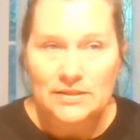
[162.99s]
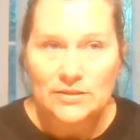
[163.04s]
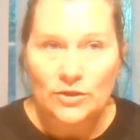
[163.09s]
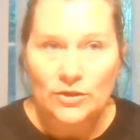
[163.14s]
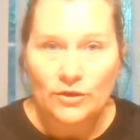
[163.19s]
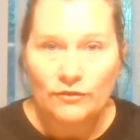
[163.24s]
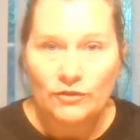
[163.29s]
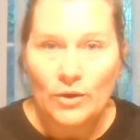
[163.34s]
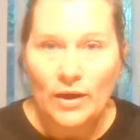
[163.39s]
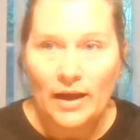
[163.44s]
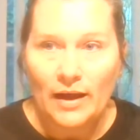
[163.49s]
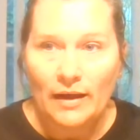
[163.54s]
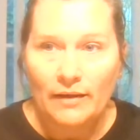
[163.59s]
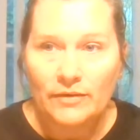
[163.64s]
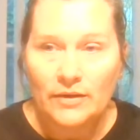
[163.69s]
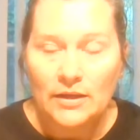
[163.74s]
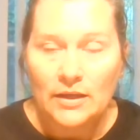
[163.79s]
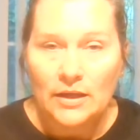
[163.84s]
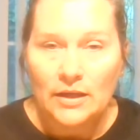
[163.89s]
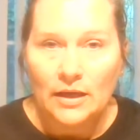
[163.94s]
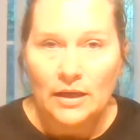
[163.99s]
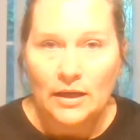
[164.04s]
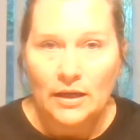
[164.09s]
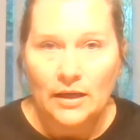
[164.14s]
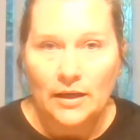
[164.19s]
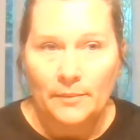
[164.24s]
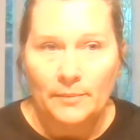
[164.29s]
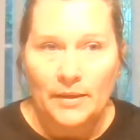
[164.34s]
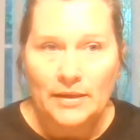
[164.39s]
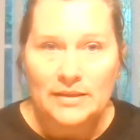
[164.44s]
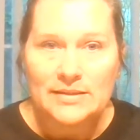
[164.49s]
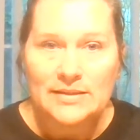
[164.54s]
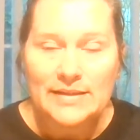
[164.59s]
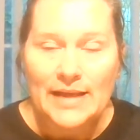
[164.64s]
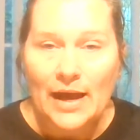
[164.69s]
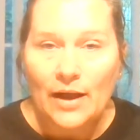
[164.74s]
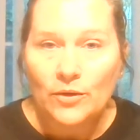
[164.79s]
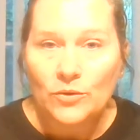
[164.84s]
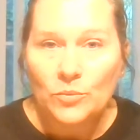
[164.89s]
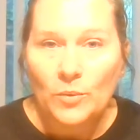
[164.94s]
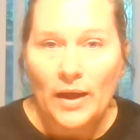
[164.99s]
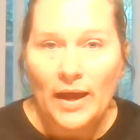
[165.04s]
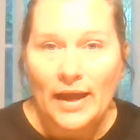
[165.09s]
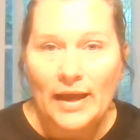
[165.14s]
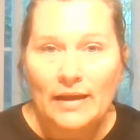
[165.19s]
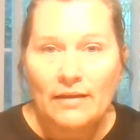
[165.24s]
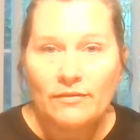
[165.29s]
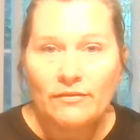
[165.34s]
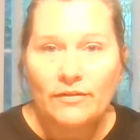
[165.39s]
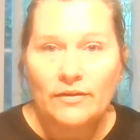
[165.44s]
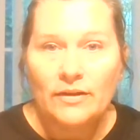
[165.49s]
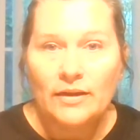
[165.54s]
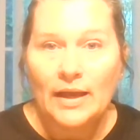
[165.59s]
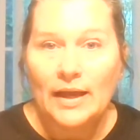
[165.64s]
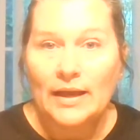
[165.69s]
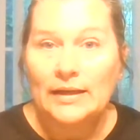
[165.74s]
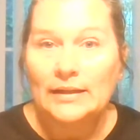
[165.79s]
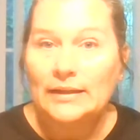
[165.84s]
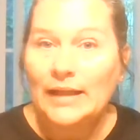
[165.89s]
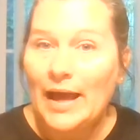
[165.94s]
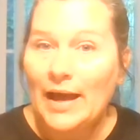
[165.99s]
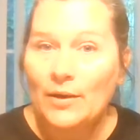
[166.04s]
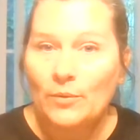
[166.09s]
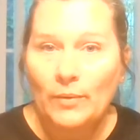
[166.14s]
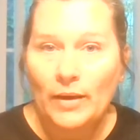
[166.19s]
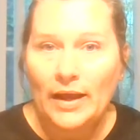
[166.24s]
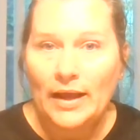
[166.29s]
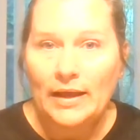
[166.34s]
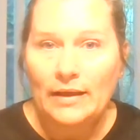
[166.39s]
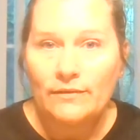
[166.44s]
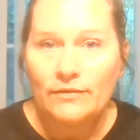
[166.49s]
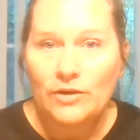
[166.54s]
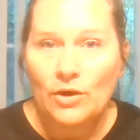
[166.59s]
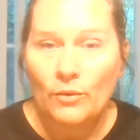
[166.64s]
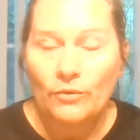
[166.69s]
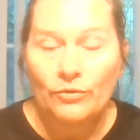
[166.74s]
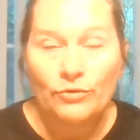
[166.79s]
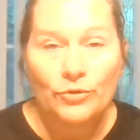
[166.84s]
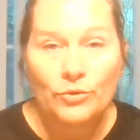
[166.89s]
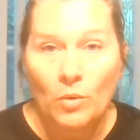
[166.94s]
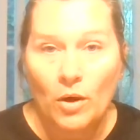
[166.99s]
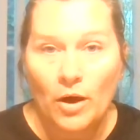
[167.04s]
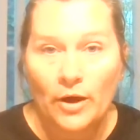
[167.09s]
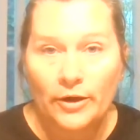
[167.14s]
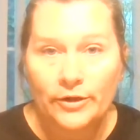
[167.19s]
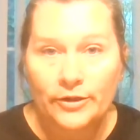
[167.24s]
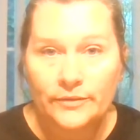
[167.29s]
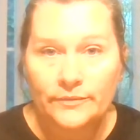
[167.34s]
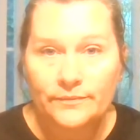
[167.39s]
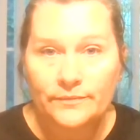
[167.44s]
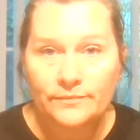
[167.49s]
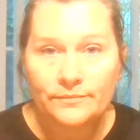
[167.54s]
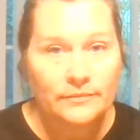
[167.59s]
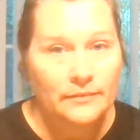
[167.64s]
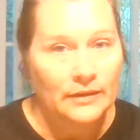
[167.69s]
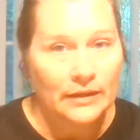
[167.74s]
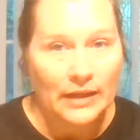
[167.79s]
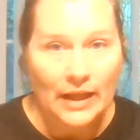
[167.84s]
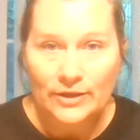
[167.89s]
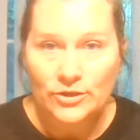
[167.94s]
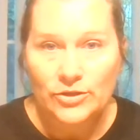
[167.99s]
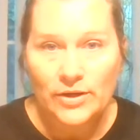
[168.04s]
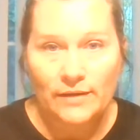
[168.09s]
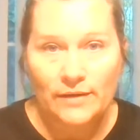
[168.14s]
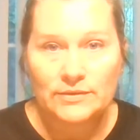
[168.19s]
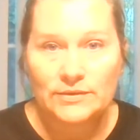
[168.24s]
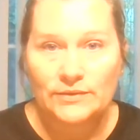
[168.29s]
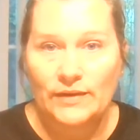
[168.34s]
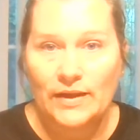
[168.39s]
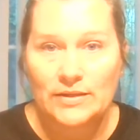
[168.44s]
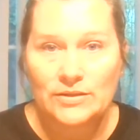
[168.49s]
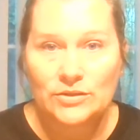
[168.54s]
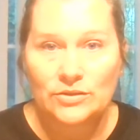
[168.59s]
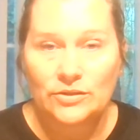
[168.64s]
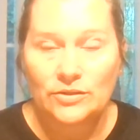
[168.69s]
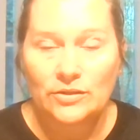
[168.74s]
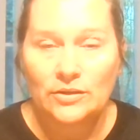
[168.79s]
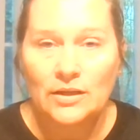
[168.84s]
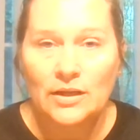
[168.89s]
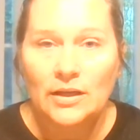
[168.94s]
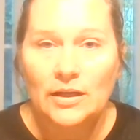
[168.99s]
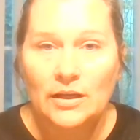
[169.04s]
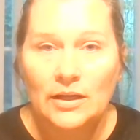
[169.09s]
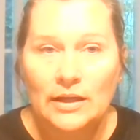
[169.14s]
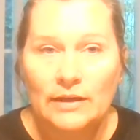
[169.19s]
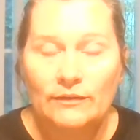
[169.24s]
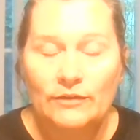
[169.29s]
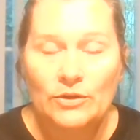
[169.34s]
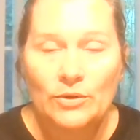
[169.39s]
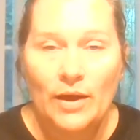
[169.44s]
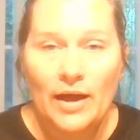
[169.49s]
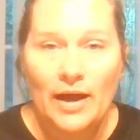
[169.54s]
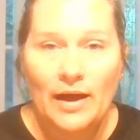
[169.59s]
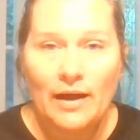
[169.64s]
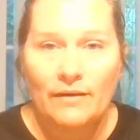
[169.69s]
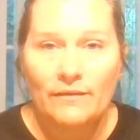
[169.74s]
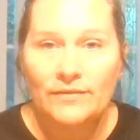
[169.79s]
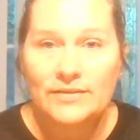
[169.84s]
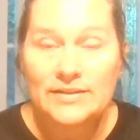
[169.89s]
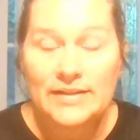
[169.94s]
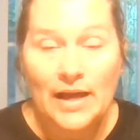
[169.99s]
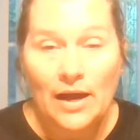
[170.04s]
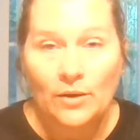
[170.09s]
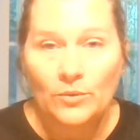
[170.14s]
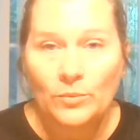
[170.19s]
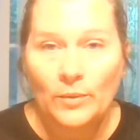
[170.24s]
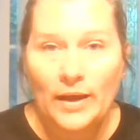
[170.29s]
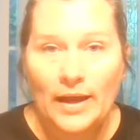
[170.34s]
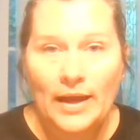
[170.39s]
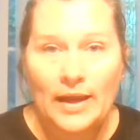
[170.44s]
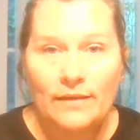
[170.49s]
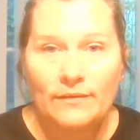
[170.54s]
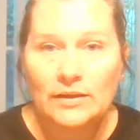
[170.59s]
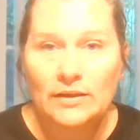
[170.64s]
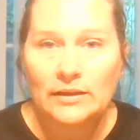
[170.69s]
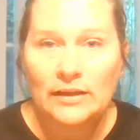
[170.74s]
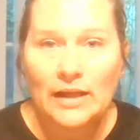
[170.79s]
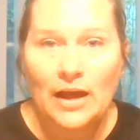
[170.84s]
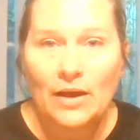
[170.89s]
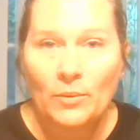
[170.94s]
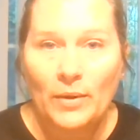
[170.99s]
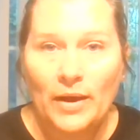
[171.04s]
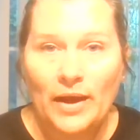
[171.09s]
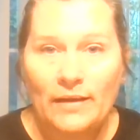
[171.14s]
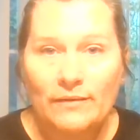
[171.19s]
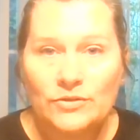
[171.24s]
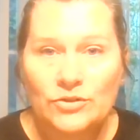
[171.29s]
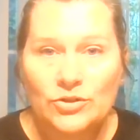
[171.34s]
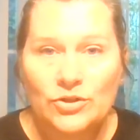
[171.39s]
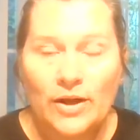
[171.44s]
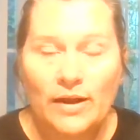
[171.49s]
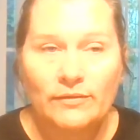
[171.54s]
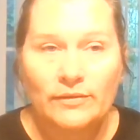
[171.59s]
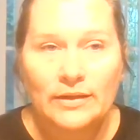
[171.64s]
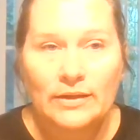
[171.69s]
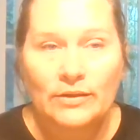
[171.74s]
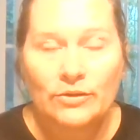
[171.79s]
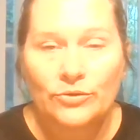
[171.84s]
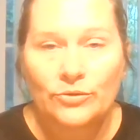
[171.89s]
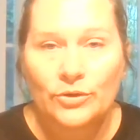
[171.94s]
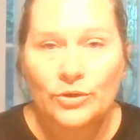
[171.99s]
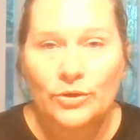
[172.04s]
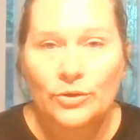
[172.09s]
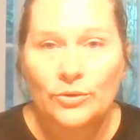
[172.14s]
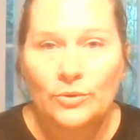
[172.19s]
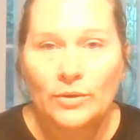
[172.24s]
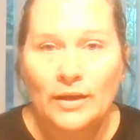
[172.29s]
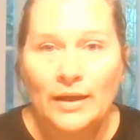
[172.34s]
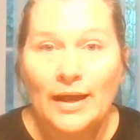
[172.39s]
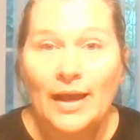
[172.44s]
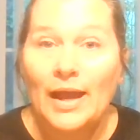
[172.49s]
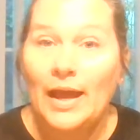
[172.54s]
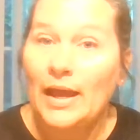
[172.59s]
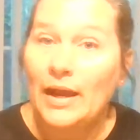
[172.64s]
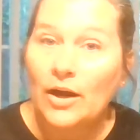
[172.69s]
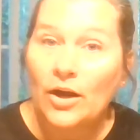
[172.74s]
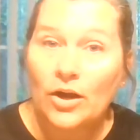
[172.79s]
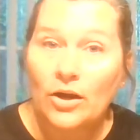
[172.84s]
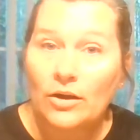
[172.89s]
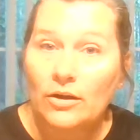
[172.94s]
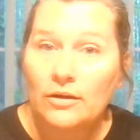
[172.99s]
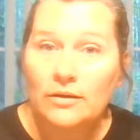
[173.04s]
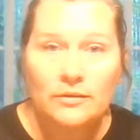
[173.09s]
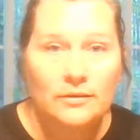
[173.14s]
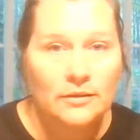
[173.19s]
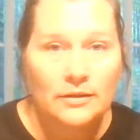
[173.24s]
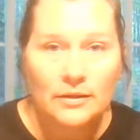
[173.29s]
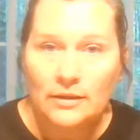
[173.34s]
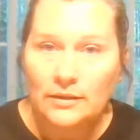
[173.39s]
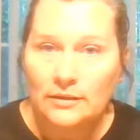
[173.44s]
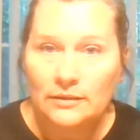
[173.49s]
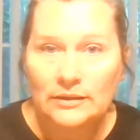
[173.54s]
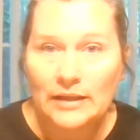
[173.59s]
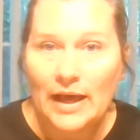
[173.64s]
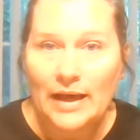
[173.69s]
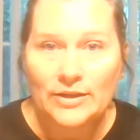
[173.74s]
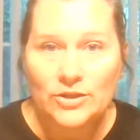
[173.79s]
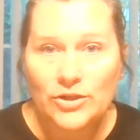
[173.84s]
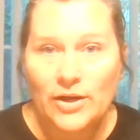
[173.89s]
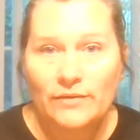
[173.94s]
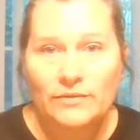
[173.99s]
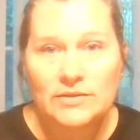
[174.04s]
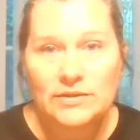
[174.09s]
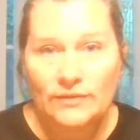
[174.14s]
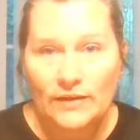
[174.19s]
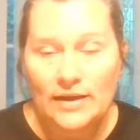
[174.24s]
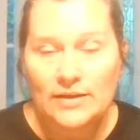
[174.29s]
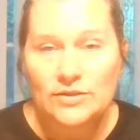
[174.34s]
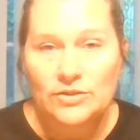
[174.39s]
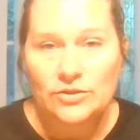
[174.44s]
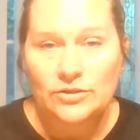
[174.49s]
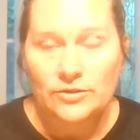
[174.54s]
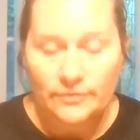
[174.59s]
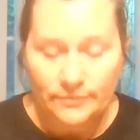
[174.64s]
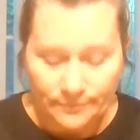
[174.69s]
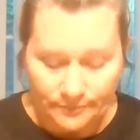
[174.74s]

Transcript: So if you have a sound wave and a light wave going through water, light travels faster. If you have sound wave and a light wave traveling through air, light travels faster.